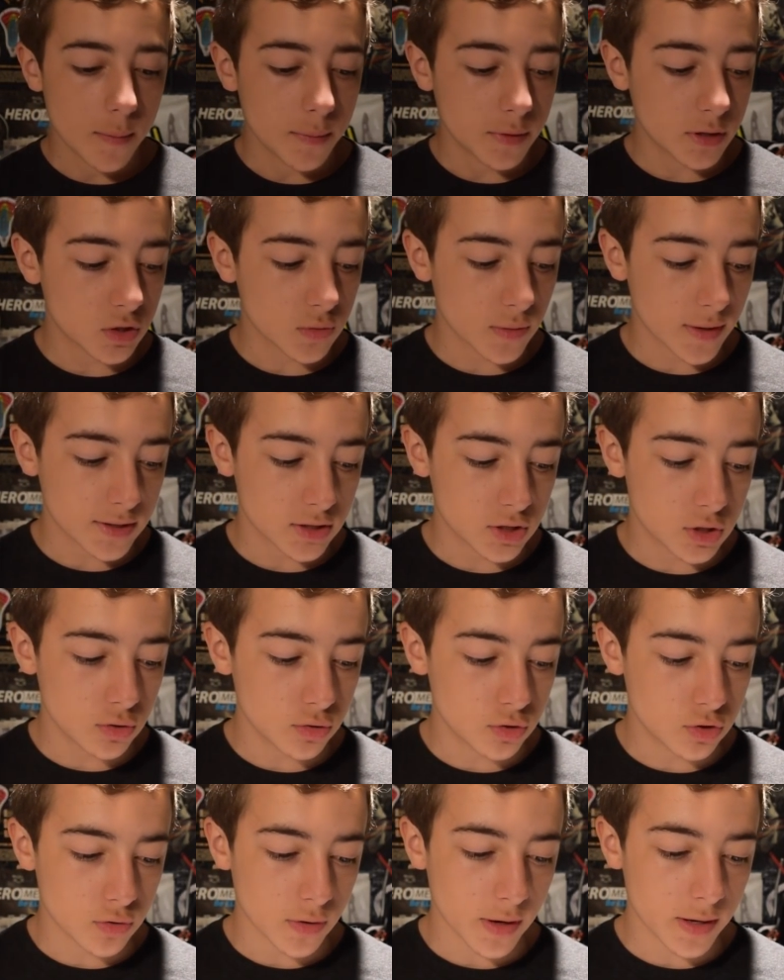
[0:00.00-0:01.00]
This one has
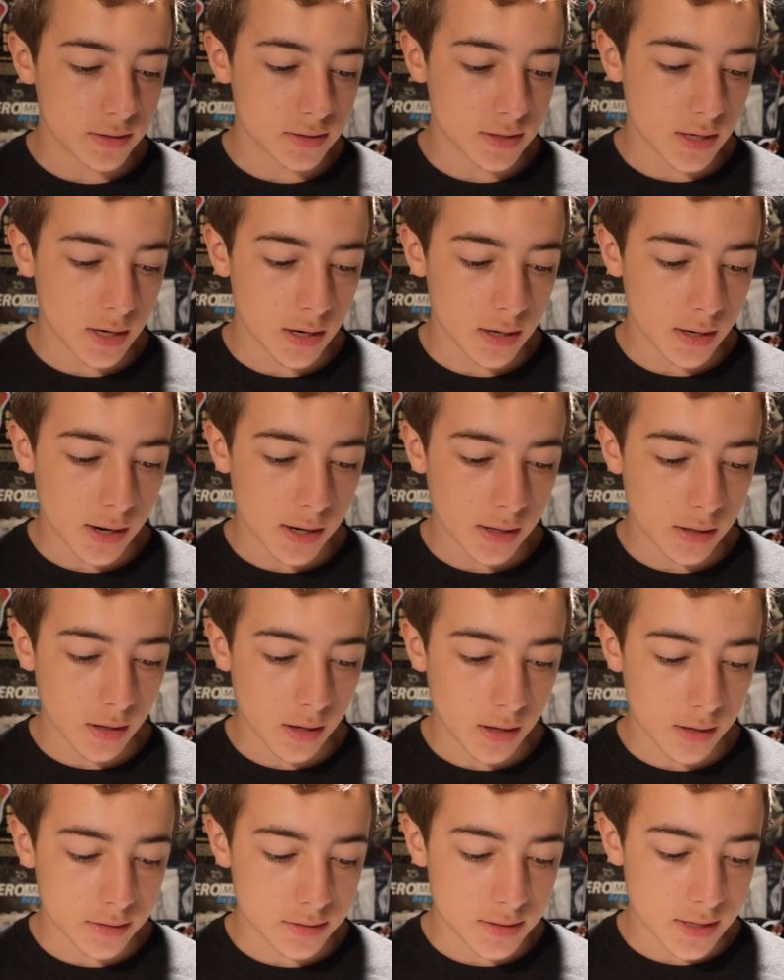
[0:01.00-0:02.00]
2 straights and a
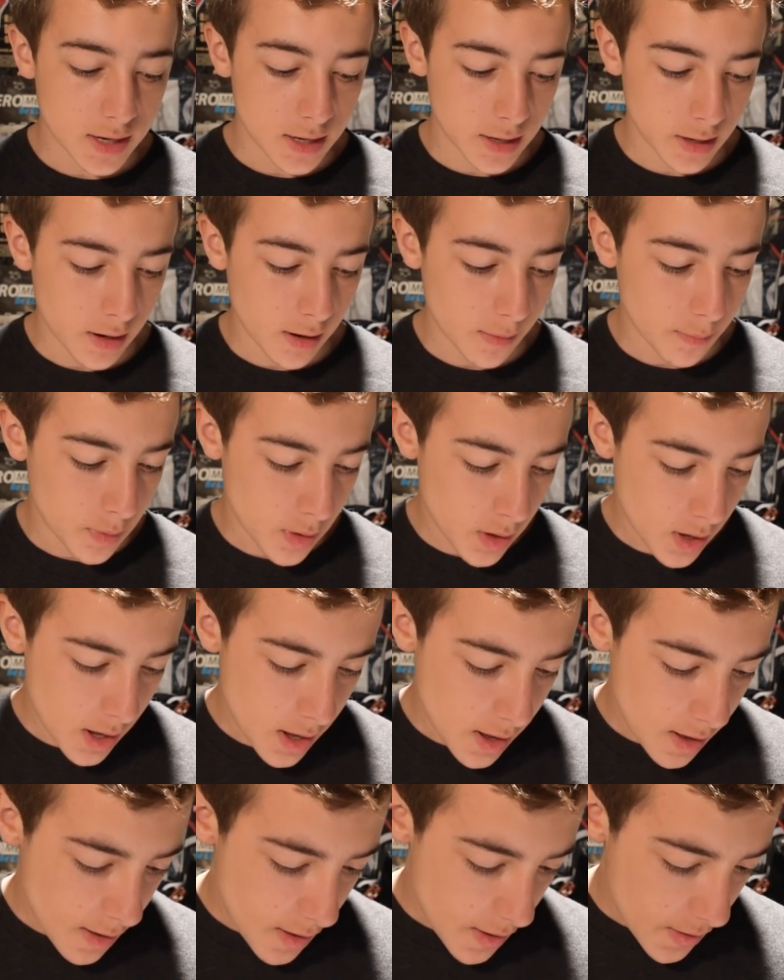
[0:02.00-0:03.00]
nylon, taking up
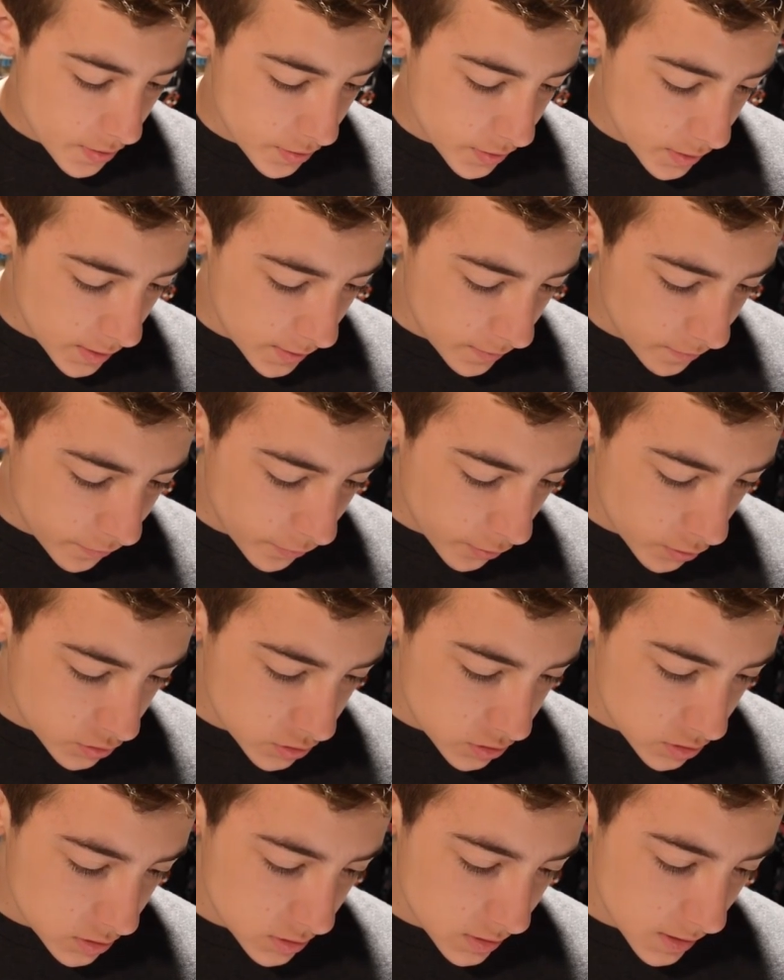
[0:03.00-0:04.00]
the
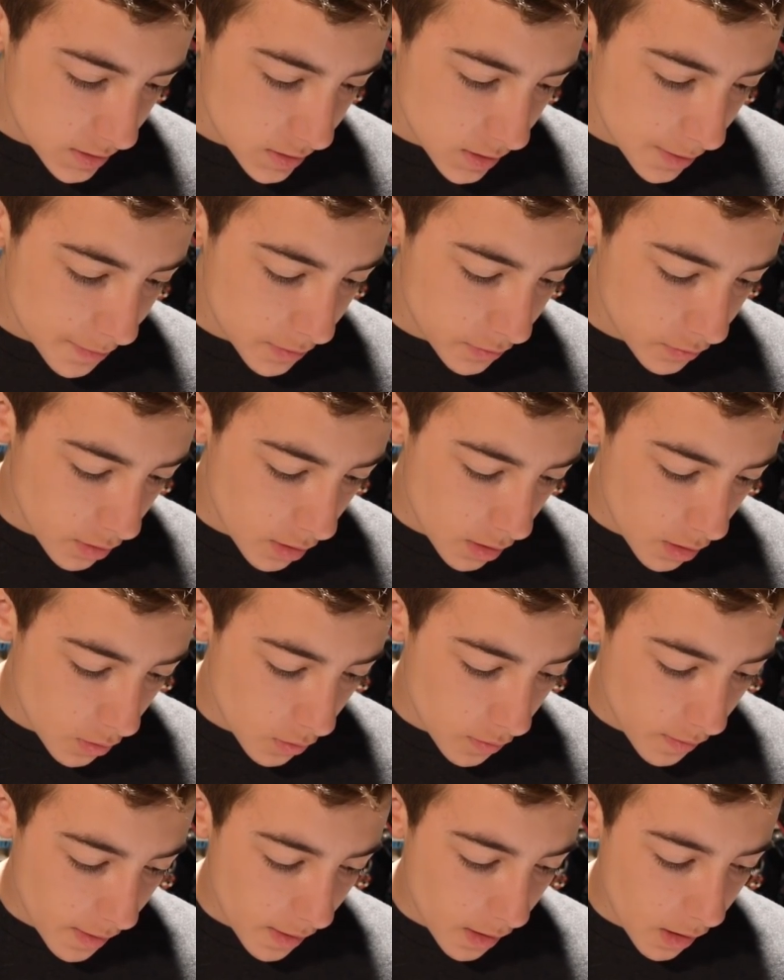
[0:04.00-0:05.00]
first 10 diamond
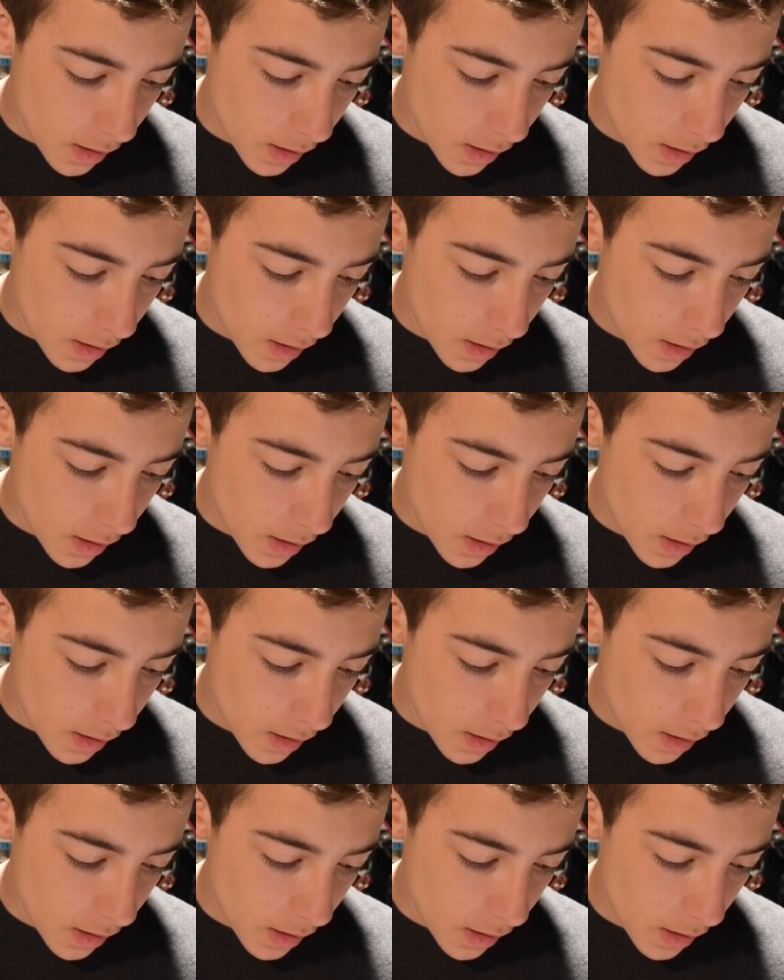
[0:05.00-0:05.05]
row